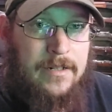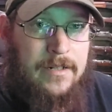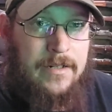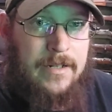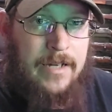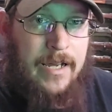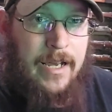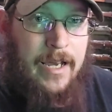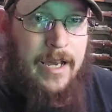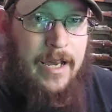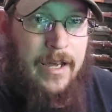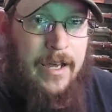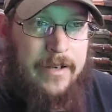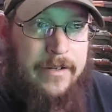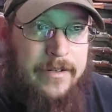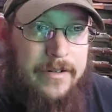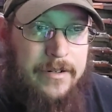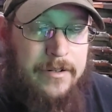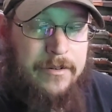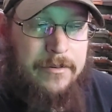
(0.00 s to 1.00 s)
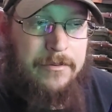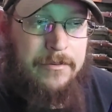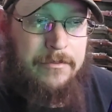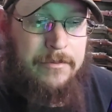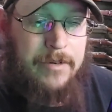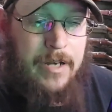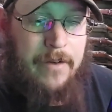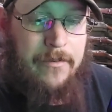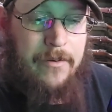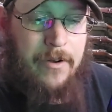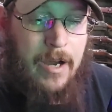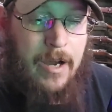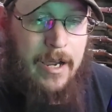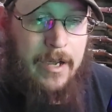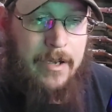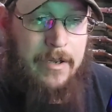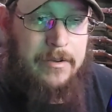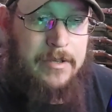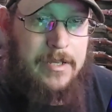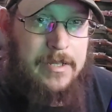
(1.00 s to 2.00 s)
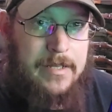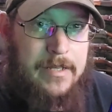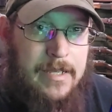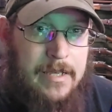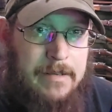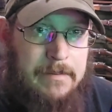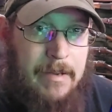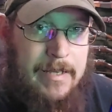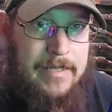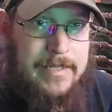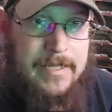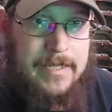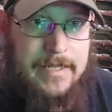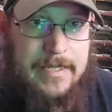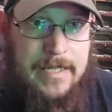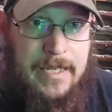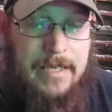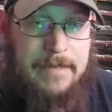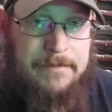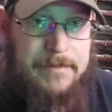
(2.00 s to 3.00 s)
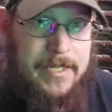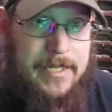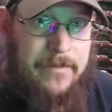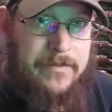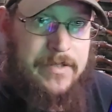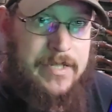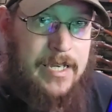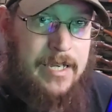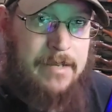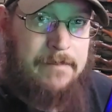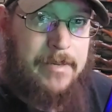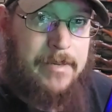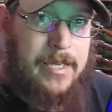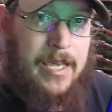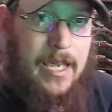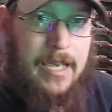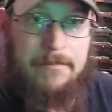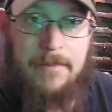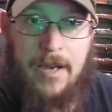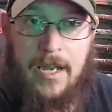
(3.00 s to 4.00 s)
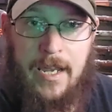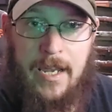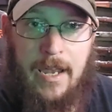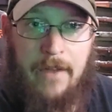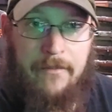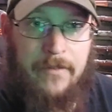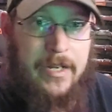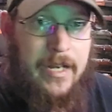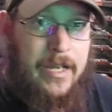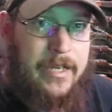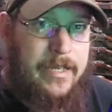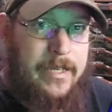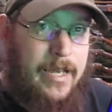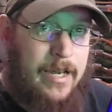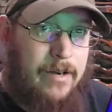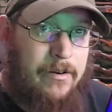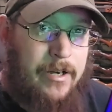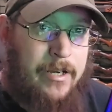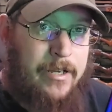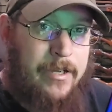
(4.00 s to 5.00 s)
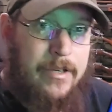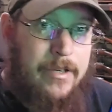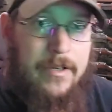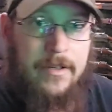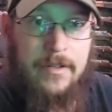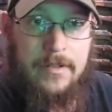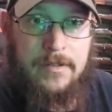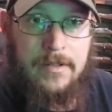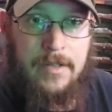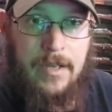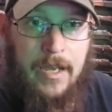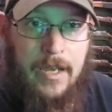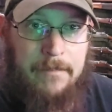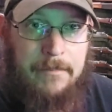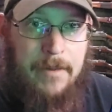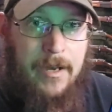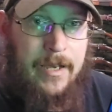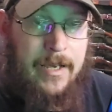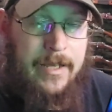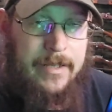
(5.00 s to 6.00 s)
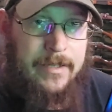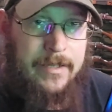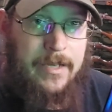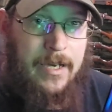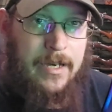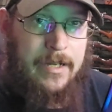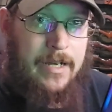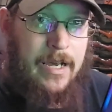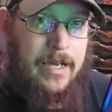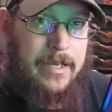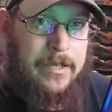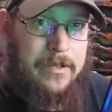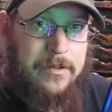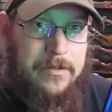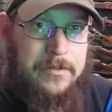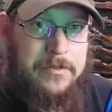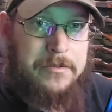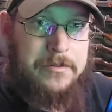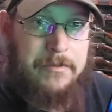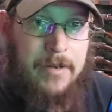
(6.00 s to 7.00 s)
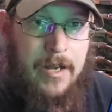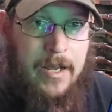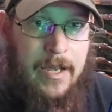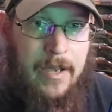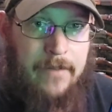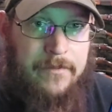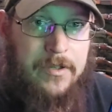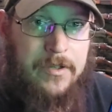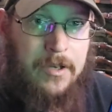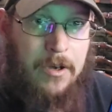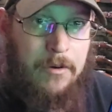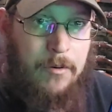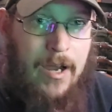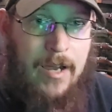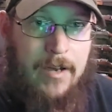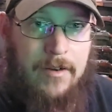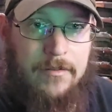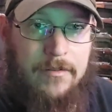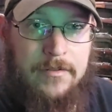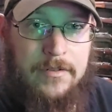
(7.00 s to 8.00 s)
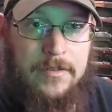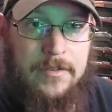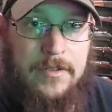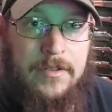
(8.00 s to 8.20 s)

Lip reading: And whenever in my SIG M17 became my everyday carry and the gun I use when I have to go out.